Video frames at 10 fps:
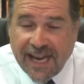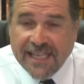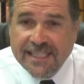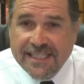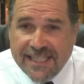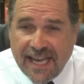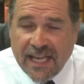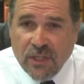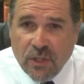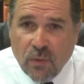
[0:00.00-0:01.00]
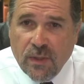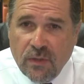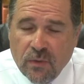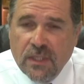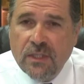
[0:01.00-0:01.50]
And then you know what
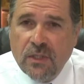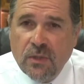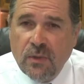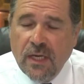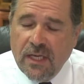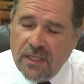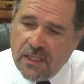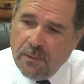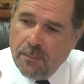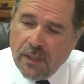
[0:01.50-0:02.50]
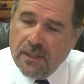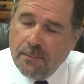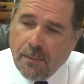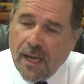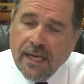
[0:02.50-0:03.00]
you can do? You can build
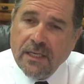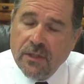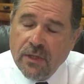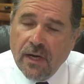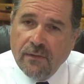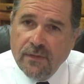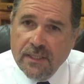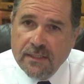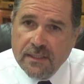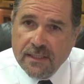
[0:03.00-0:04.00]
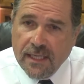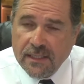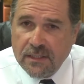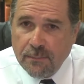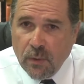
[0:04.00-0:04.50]
a binder of these
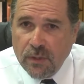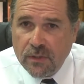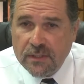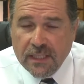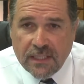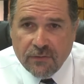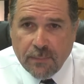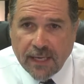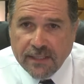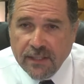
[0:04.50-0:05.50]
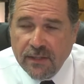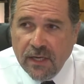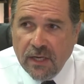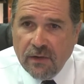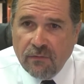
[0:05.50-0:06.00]
testimonials and leave them out there
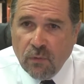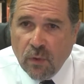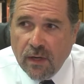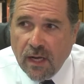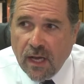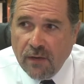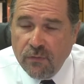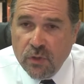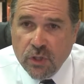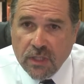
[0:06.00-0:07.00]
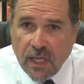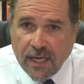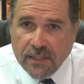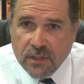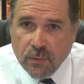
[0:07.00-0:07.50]
for future
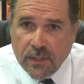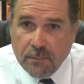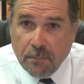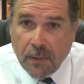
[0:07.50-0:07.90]
clients to read.